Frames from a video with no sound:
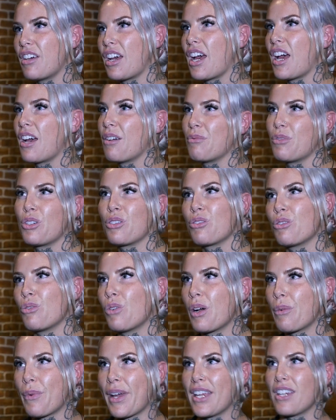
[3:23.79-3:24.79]
I'm not sure
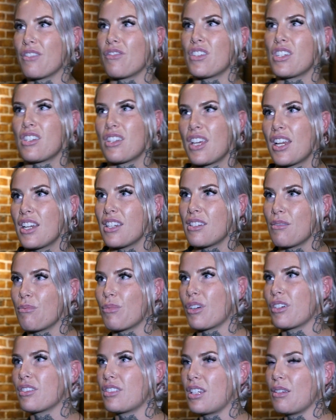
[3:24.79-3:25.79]
what weight division that is in
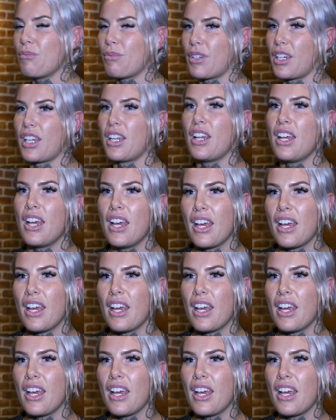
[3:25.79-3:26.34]
boxing, but